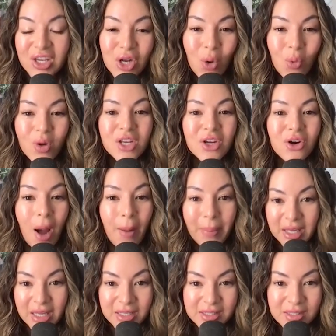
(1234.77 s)
when you're up
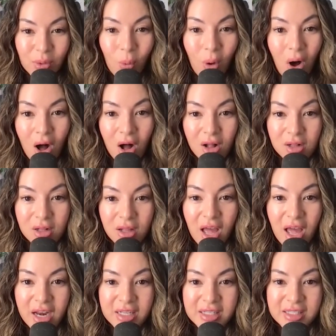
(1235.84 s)
against the wall
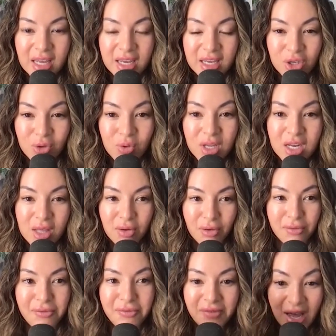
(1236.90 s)
and it's like you can
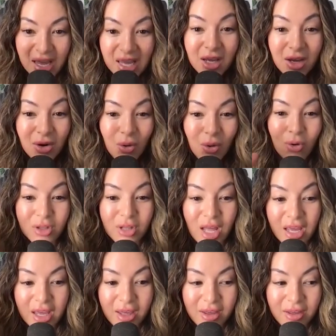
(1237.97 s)
either fight or
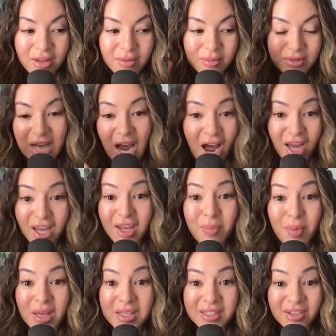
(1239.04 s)
like die,
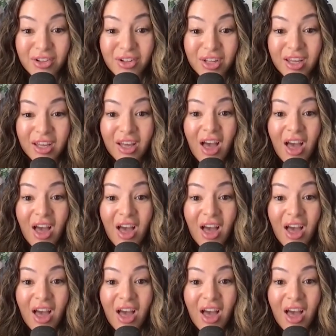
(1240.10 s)
basically.